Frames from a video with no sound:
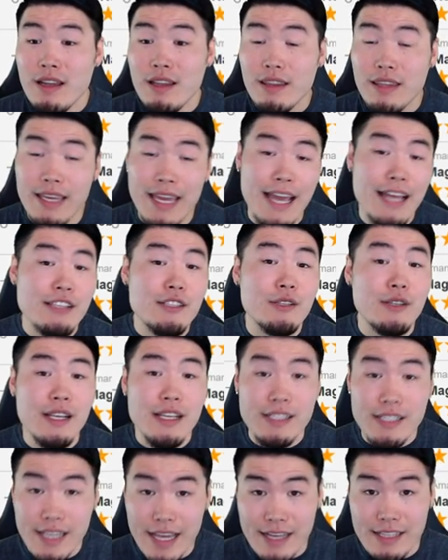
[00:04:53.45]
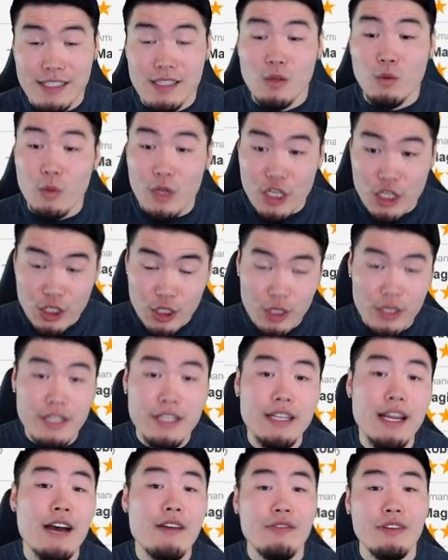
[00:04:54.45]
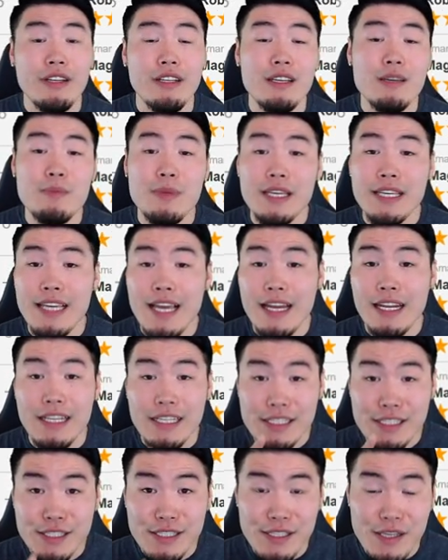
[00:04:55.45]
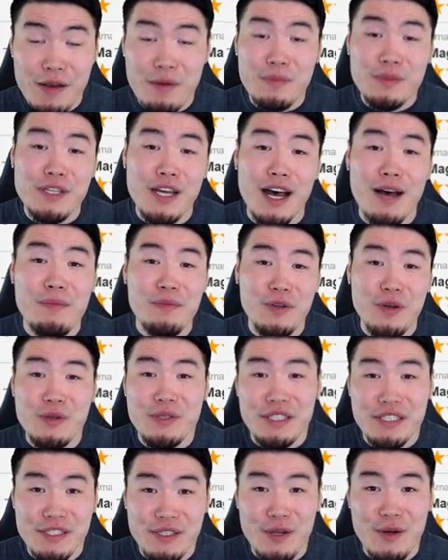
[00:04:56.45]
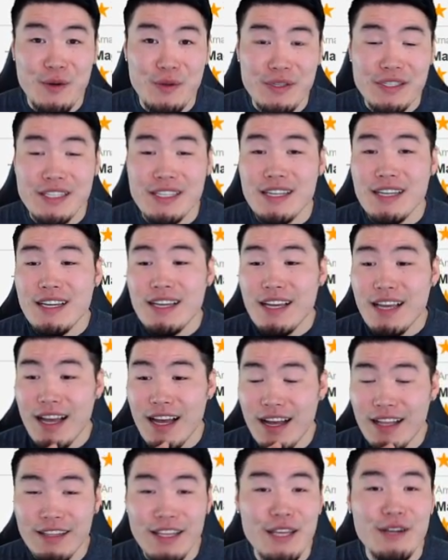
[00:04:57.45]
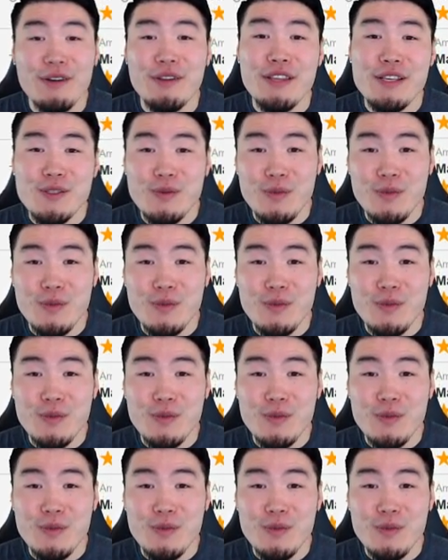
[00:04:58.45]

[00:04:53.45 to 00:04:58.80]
the answer is yes, we should definitely be getting some top grossing stones uh, later this